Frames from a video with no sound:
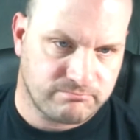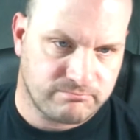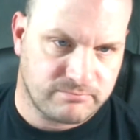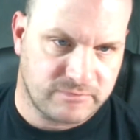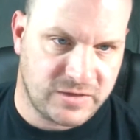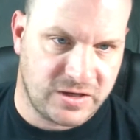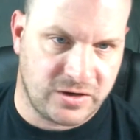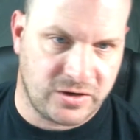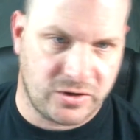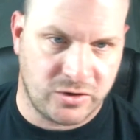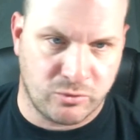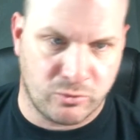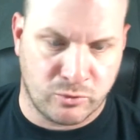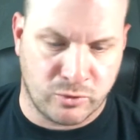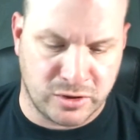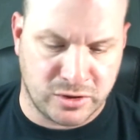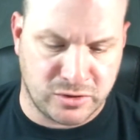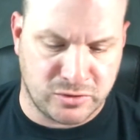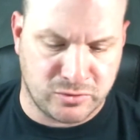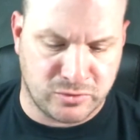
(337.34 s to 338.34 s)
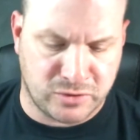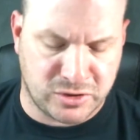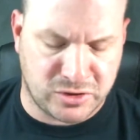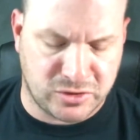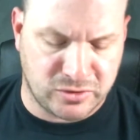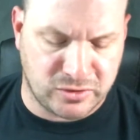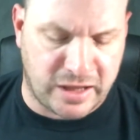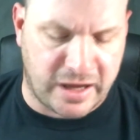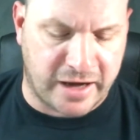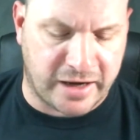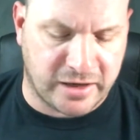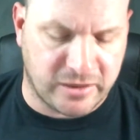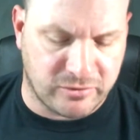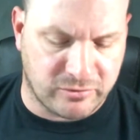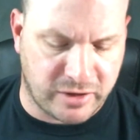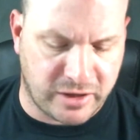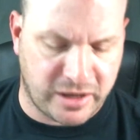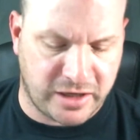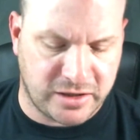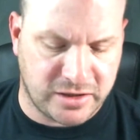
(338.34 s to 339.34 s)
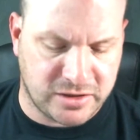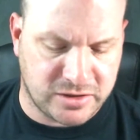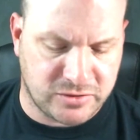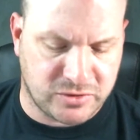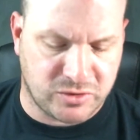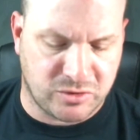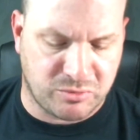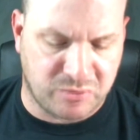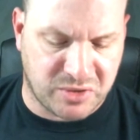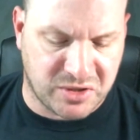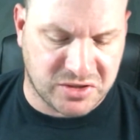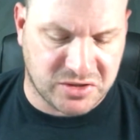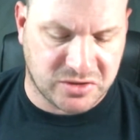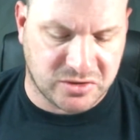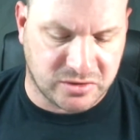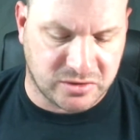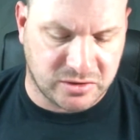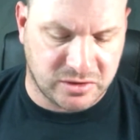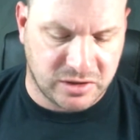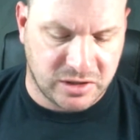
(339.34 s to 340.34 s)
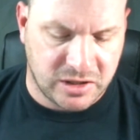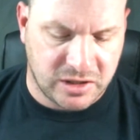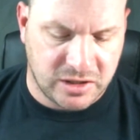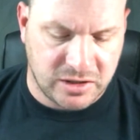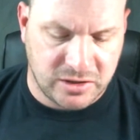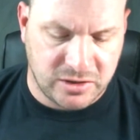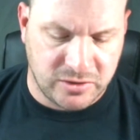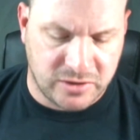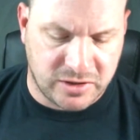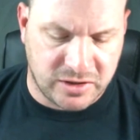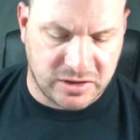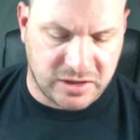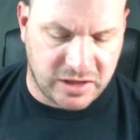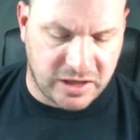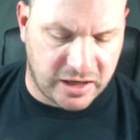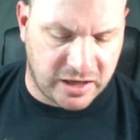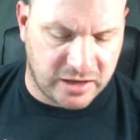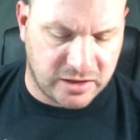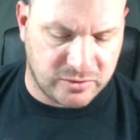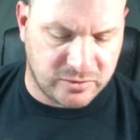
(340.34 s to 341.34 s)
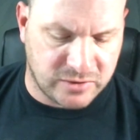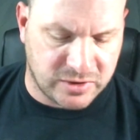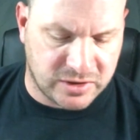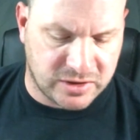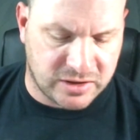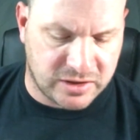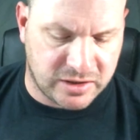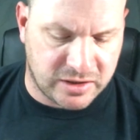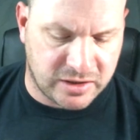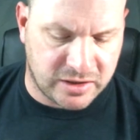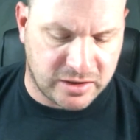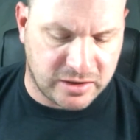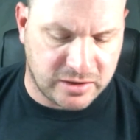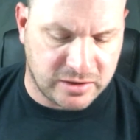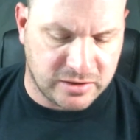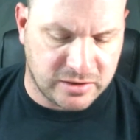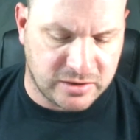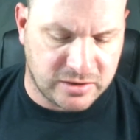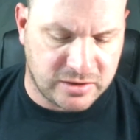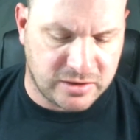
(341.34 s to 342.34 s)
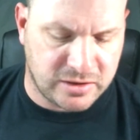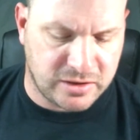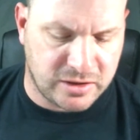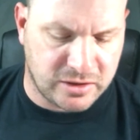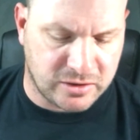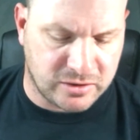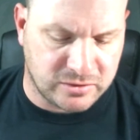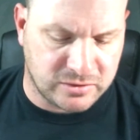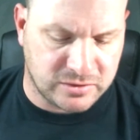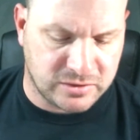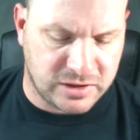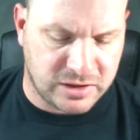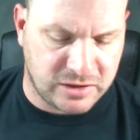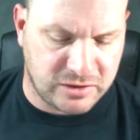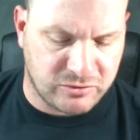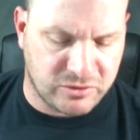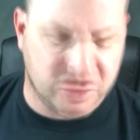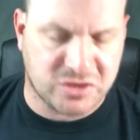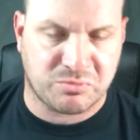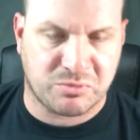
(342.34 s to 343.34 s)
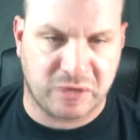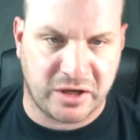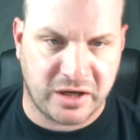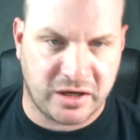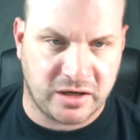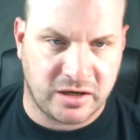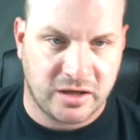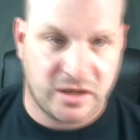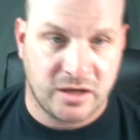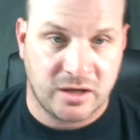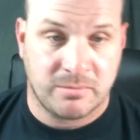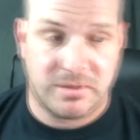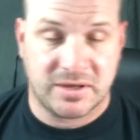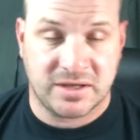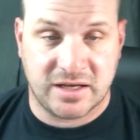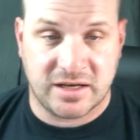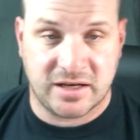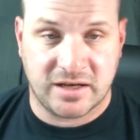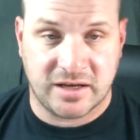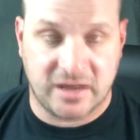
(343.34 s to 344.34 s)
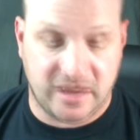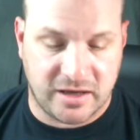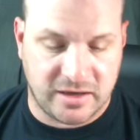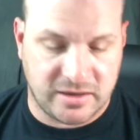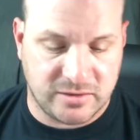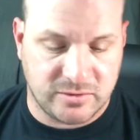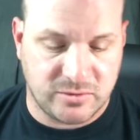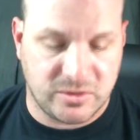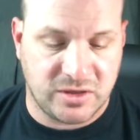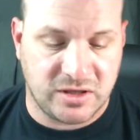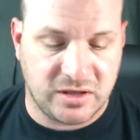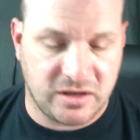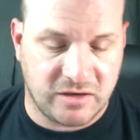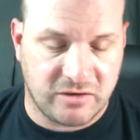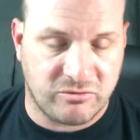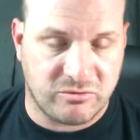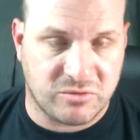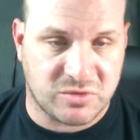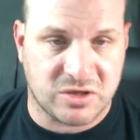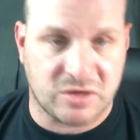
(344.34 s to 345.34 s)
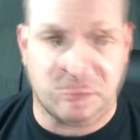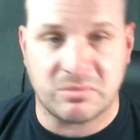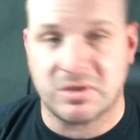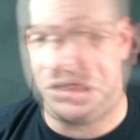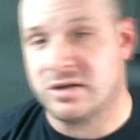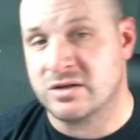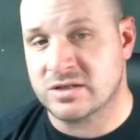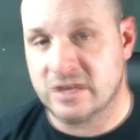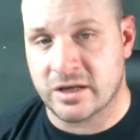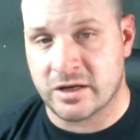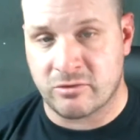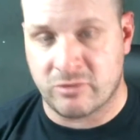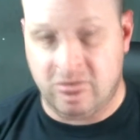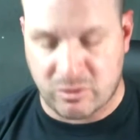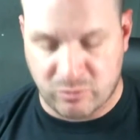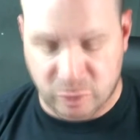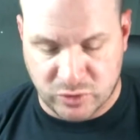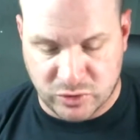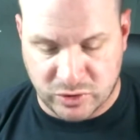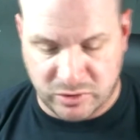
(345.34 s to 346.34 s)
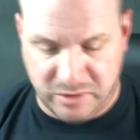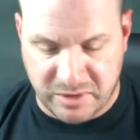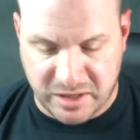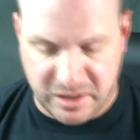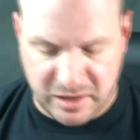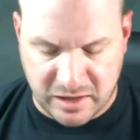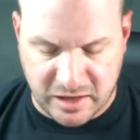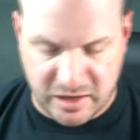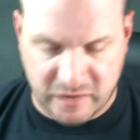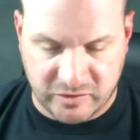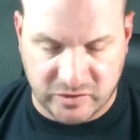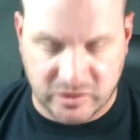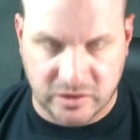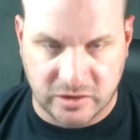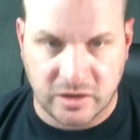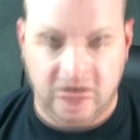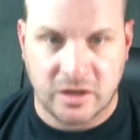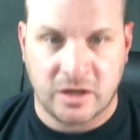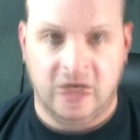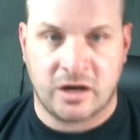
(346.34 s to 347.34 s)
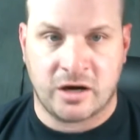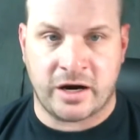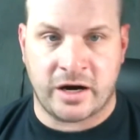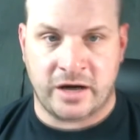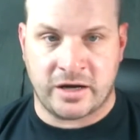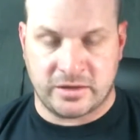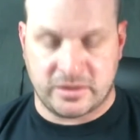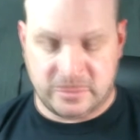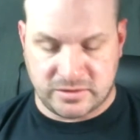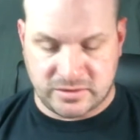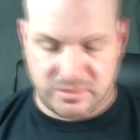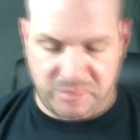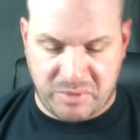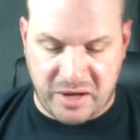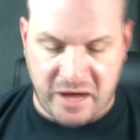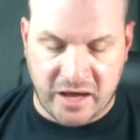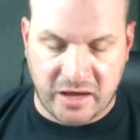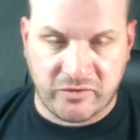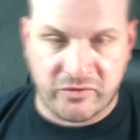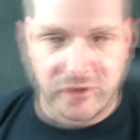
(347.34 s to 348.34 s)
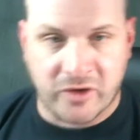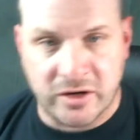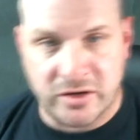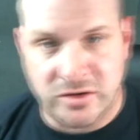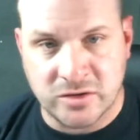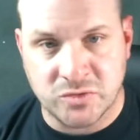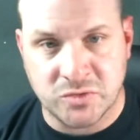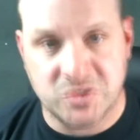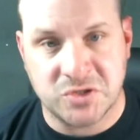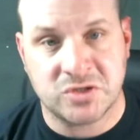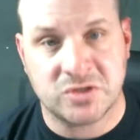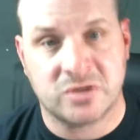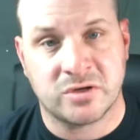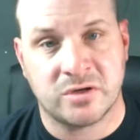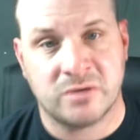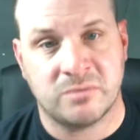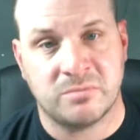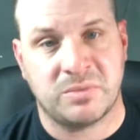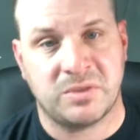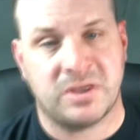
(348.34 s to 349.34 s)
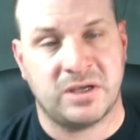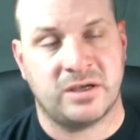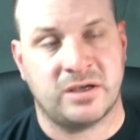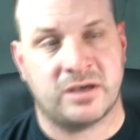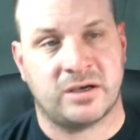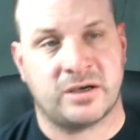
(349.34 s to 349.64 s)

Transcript: what you lack in range with the pistol, you can gain with the wrist blade. But then again, we can give him something else later on. We'll talk about that after. All right, Pathfinders, which is going to be